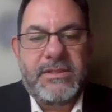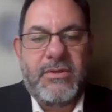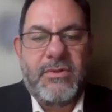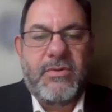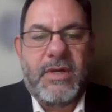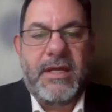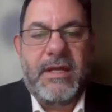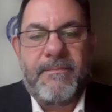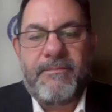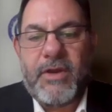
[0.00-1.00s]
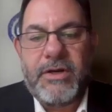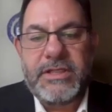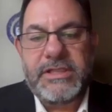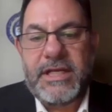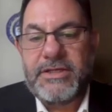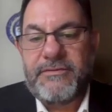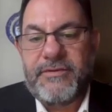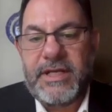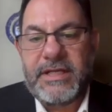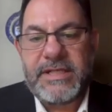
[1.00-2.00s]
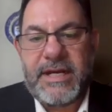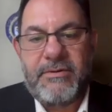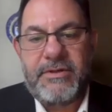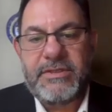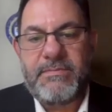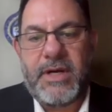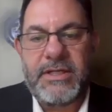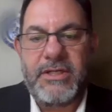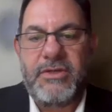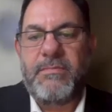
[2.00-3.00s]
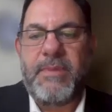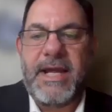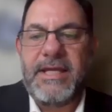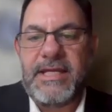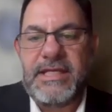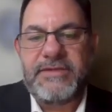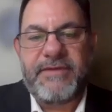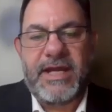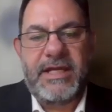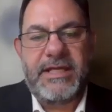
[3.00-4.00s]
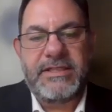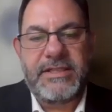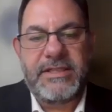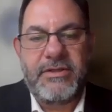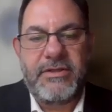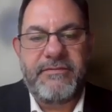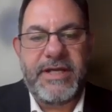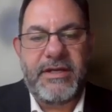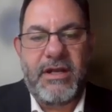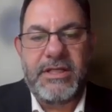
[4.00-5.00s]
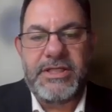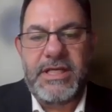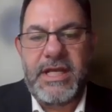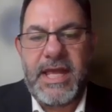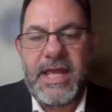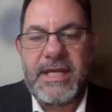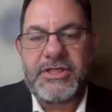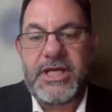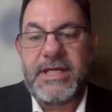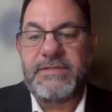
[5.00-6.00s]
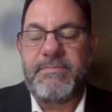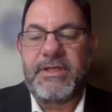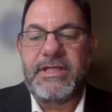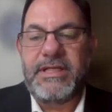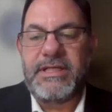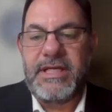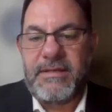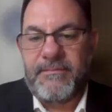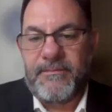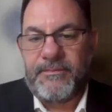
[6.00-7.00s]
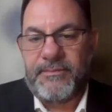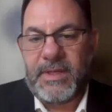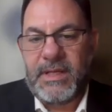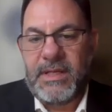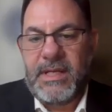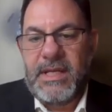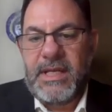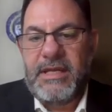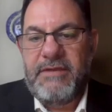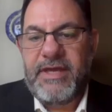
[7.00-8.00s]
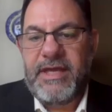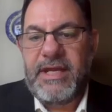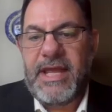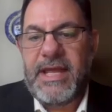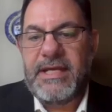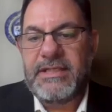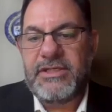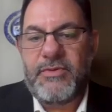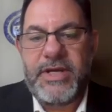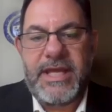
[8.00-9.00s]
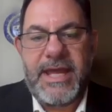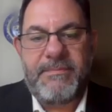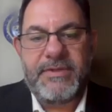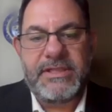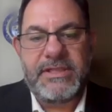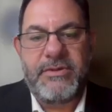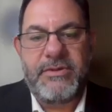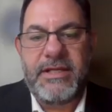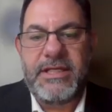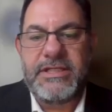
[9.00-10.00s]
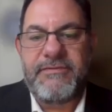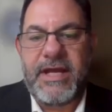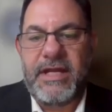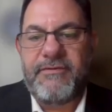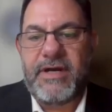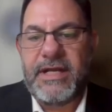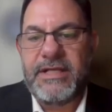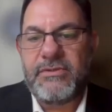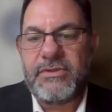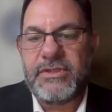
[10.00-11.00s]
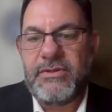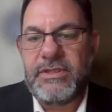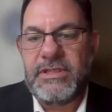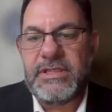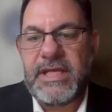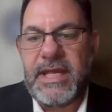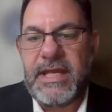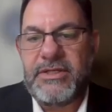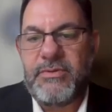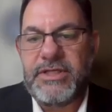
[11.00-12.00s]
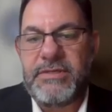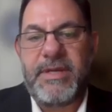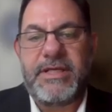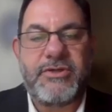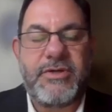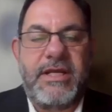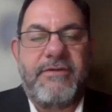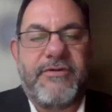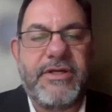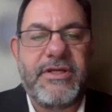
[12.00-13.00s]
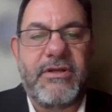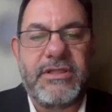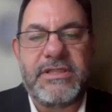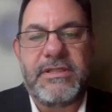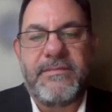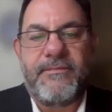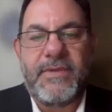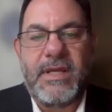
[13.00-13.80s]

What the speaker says: So our discussion for the next hour is brought to you by the East Valley Institute of Technology and Chase Building Team. EVIT has 3 campuses throughout the East Valley for high school students and tuition-based training for adults.